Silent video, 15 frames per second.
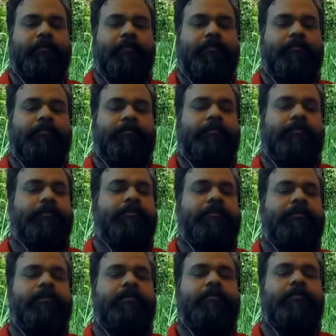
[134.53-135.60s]
So when
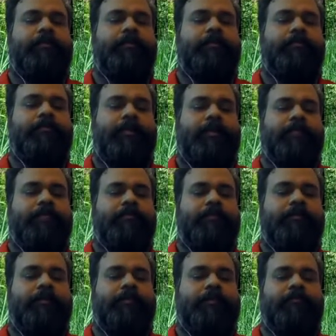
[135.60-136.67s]
Sun is
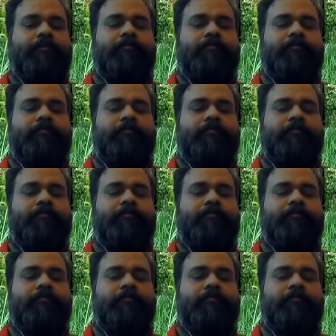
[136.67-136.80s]
transiting